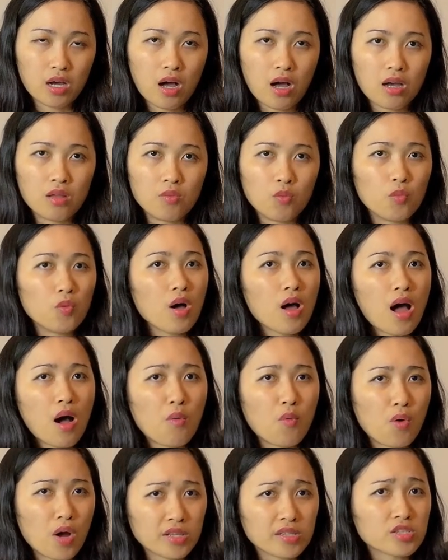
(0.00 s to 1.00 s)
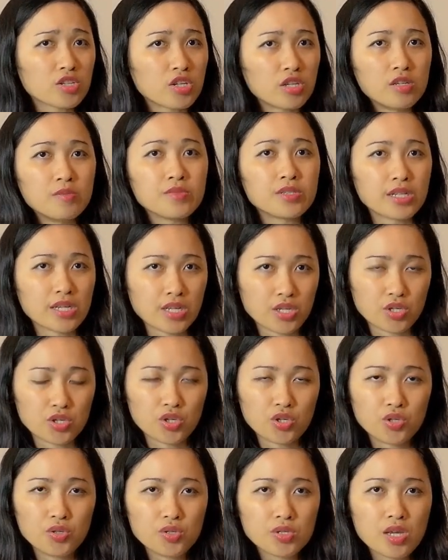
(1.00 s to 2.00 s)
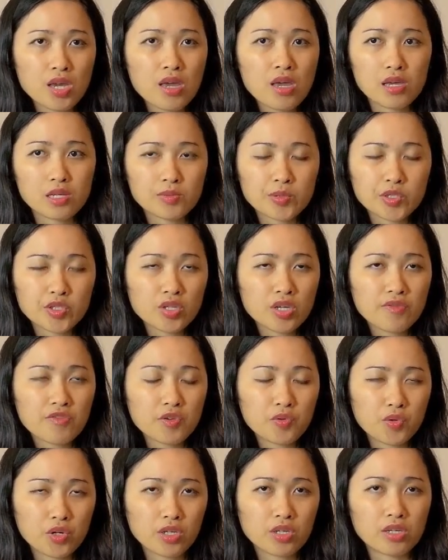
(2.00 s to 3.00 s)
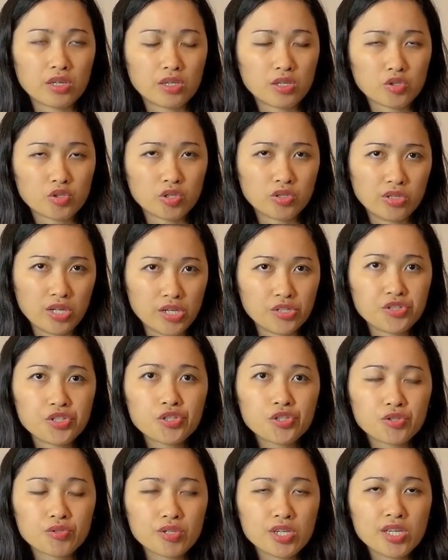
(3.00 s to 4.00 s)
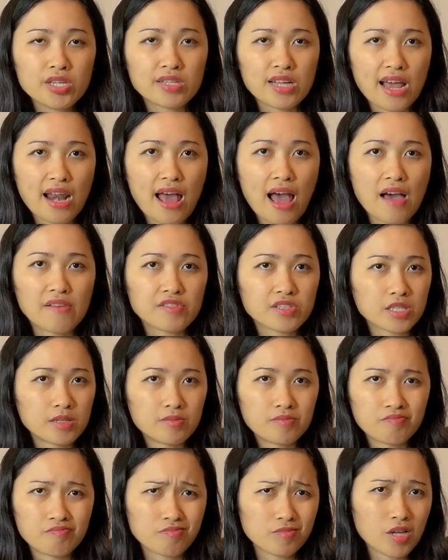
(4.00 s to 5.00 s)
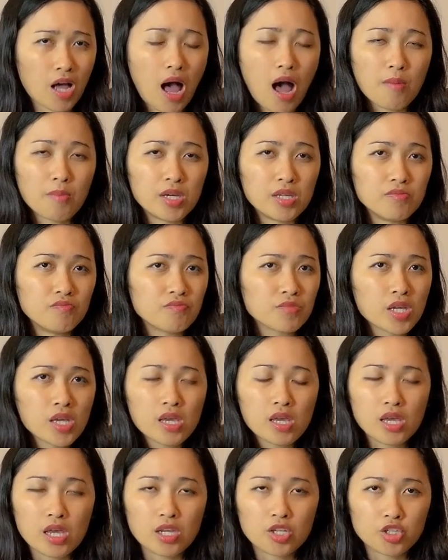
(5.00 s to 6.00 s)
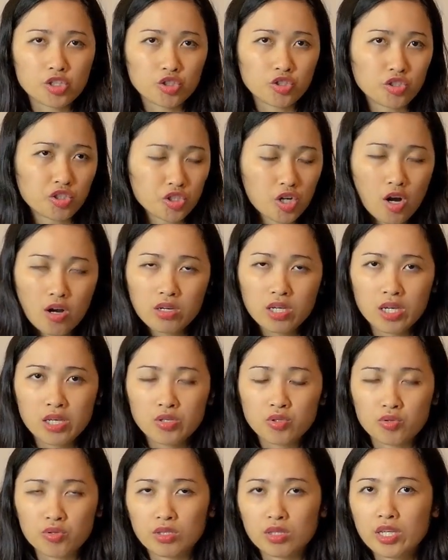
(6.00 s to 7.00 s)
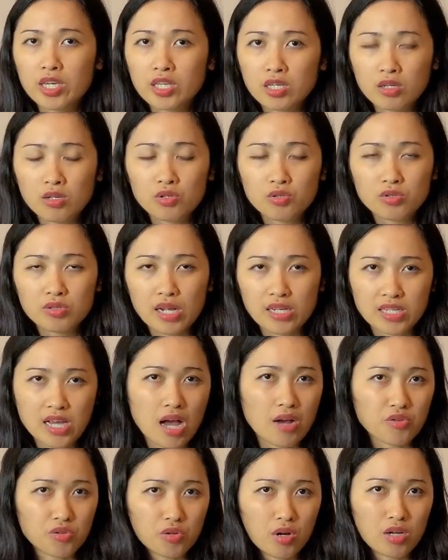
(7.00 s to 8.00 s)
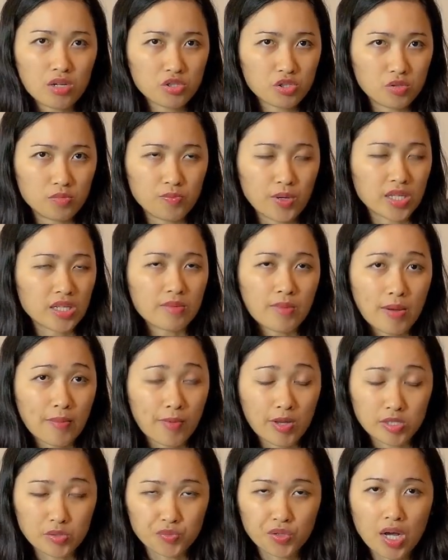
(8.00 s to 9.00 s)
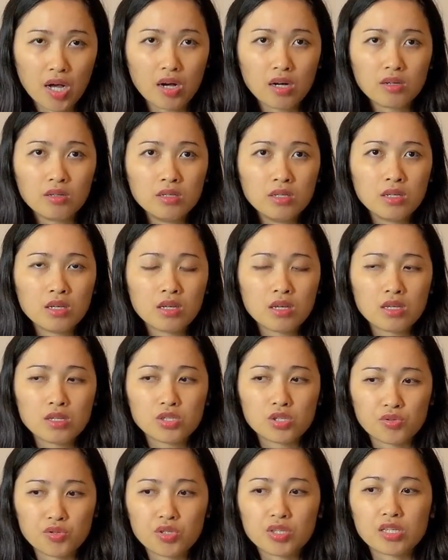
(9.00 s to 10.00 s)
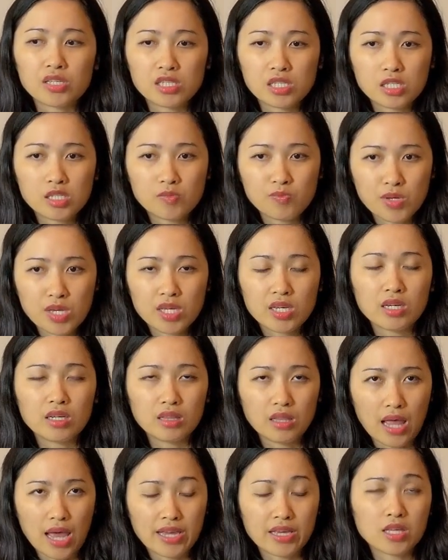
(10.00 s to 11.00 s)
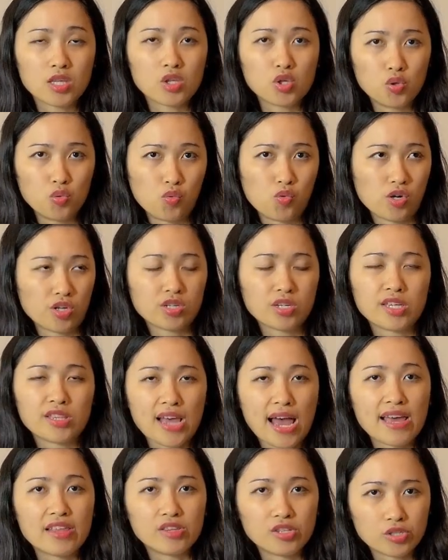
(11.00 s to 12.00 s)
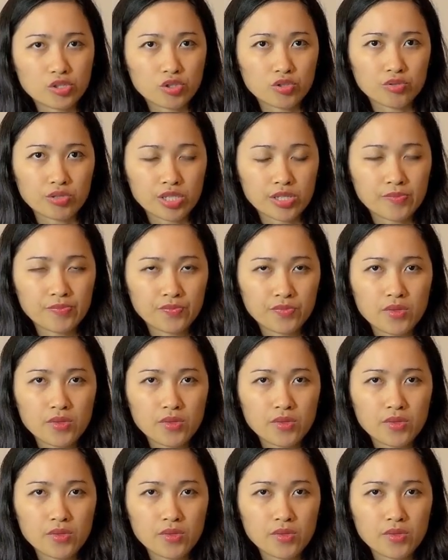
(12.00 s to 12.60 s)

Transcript: on what terms they use, especially if you work in a certain industry that have some common industry jargons or lingos. That's how you also pick them up as well. So you can speak like you work in that industry.